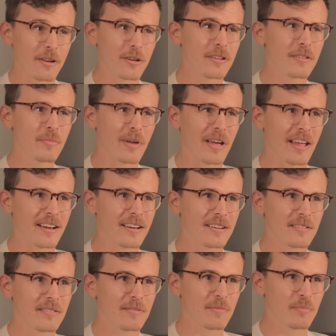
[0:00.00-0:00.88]
could have
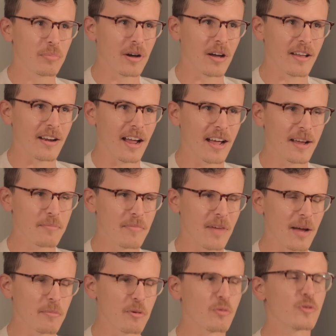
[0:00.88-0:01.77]
been, but
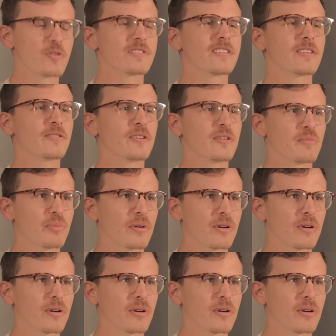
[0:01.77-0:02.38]
I'm a resilient